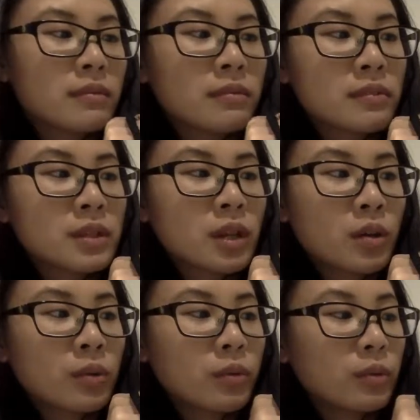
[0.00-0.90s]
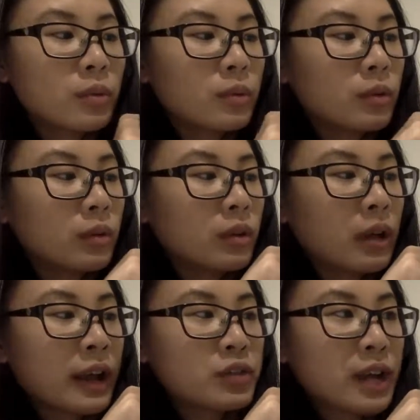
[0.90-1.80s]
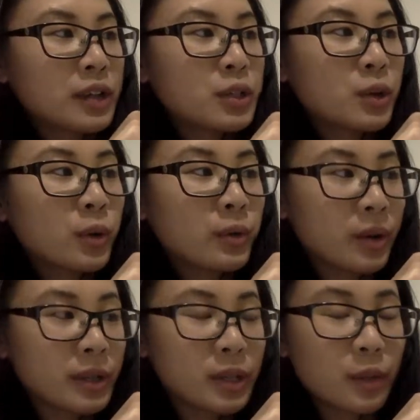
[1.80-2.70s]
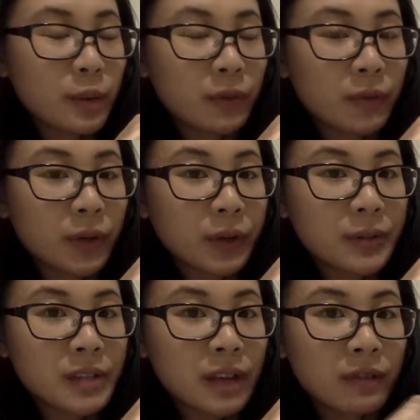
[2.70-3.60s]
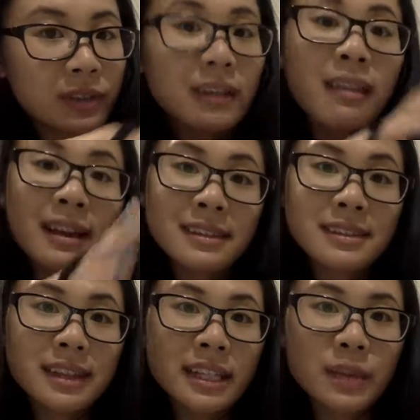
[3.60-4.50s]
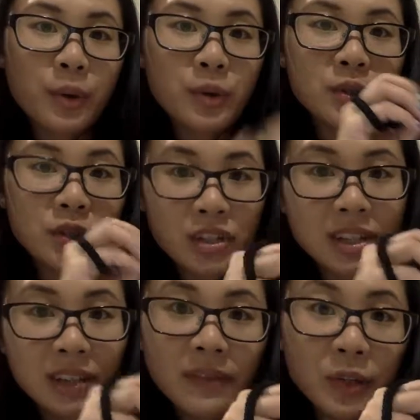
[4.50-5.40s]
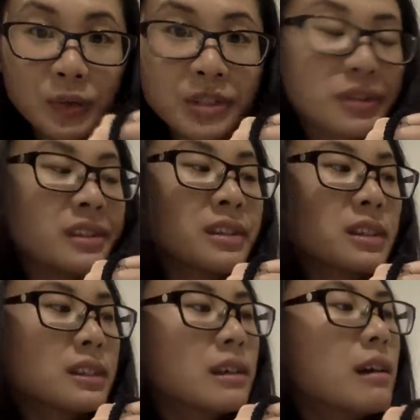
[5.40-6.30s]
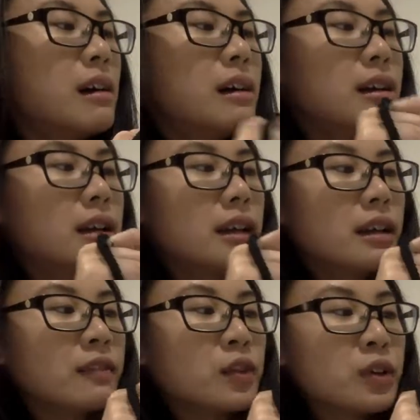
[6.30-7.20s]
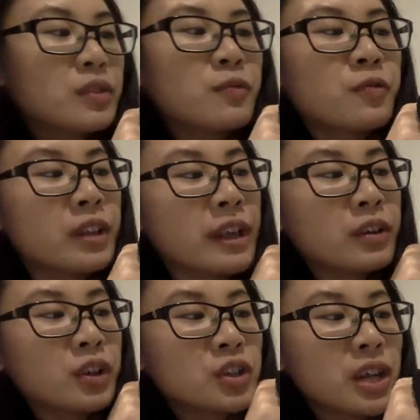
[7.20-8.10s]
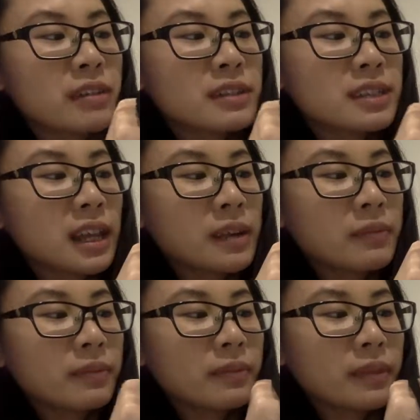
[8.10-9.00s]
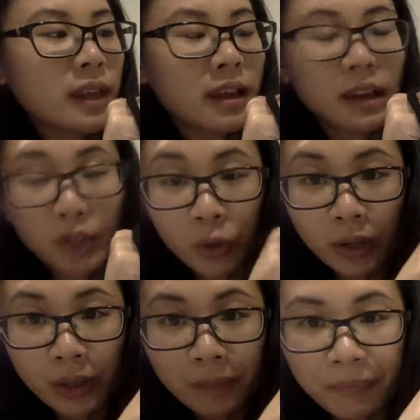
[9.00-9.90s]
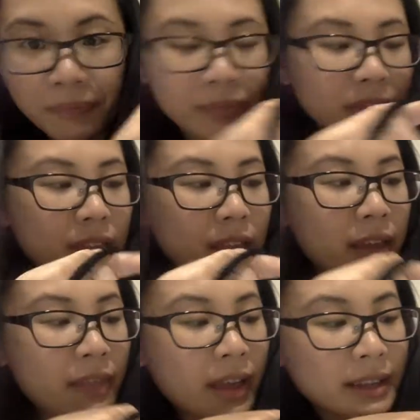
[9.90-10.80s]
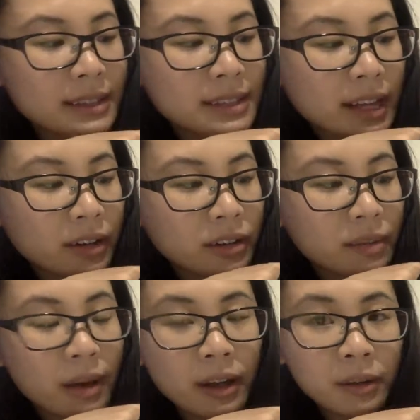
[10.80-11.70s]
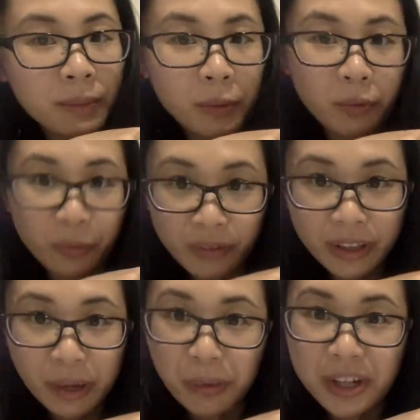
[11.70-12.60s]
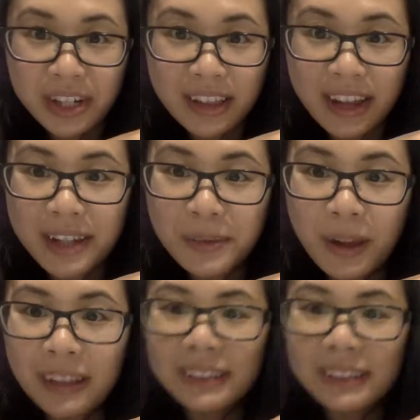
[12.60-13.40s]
So I try to also put photos of the class as opposed to just individual students. If you could fill out your child's name, your name, and then sign on the bottom, I would really appreciate that as well.